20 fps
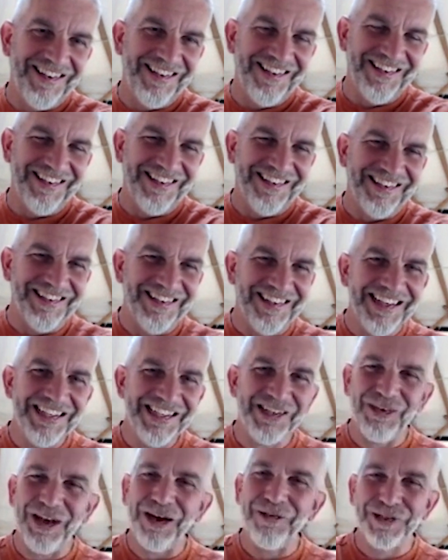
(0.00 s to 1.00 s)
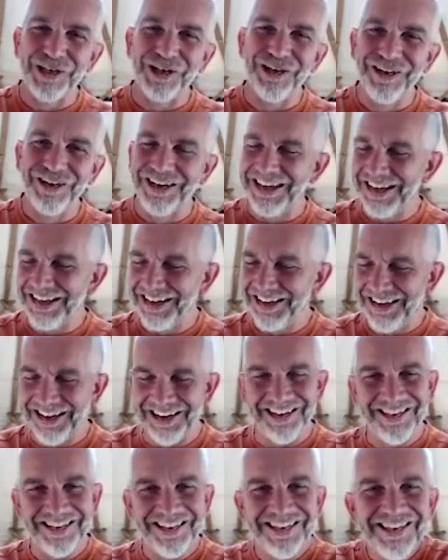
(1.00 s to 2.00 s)
You need to be able to look at it and
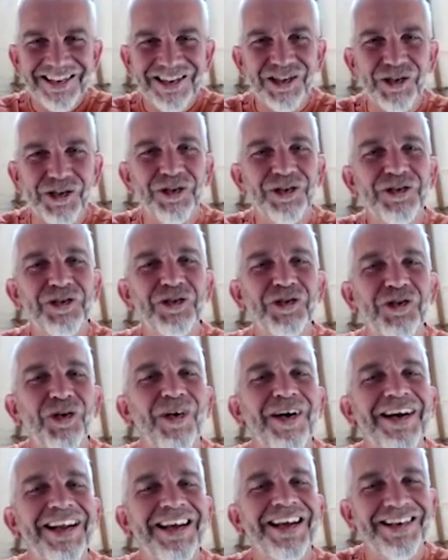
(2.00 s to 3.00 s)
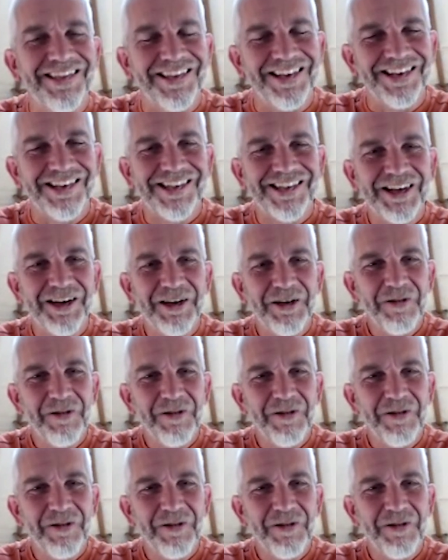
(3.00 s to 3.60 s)
go, do I need this?